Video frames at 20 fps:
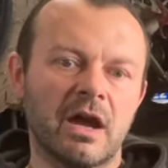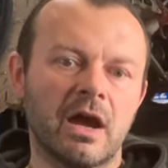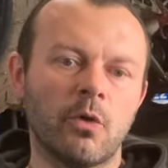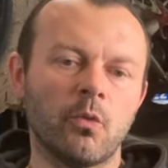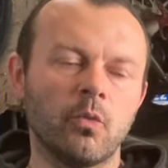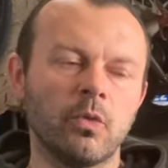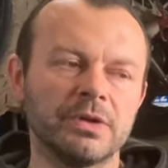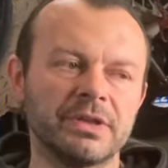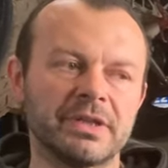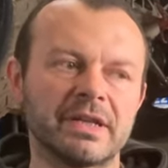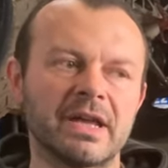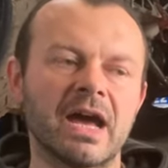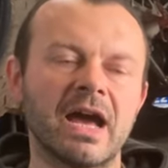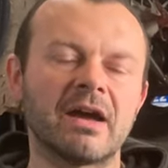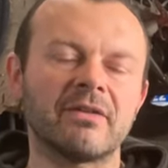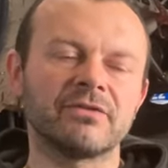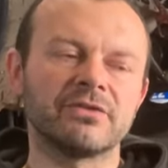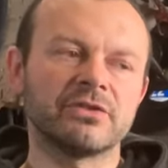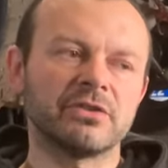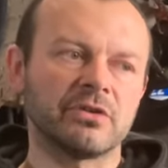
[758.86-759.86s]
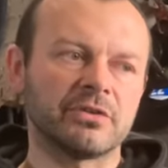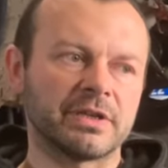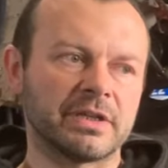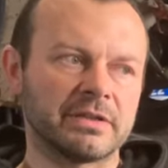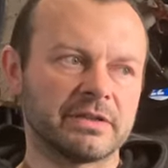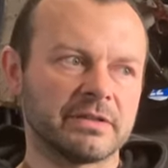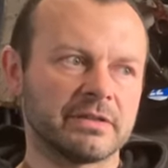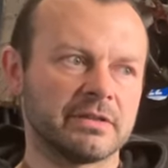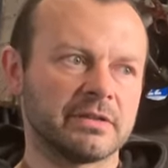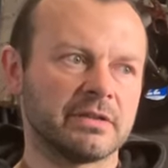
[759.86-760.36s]
I wouldn't have done
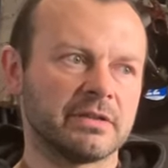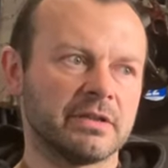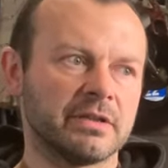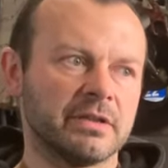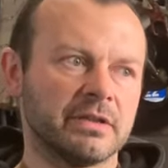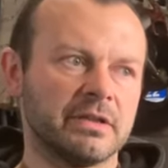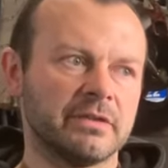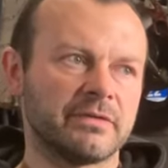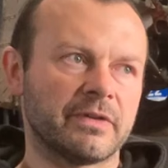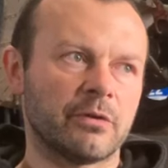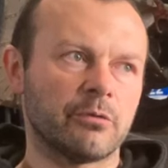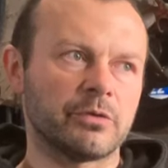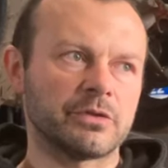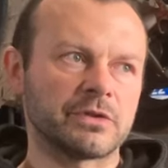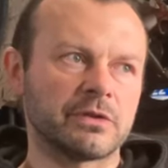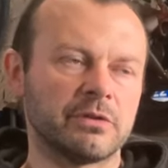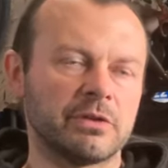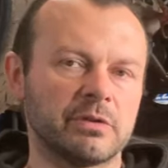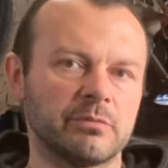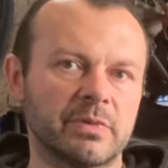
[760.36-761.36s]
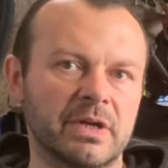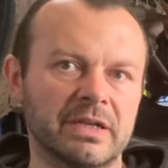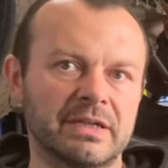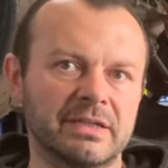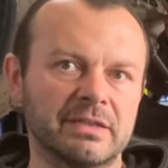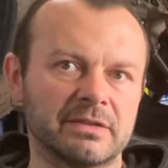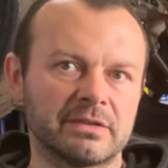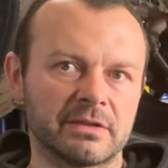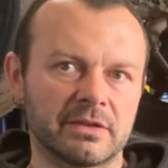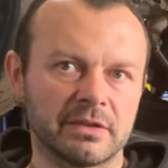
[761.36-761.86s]
it if I was going back
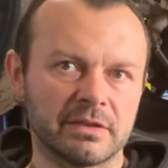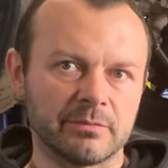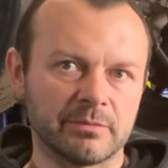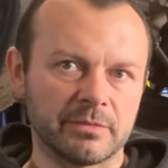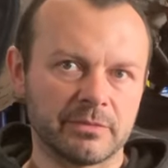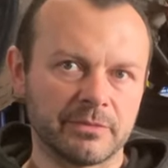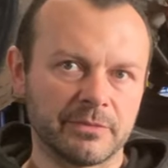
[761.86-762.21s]
in time.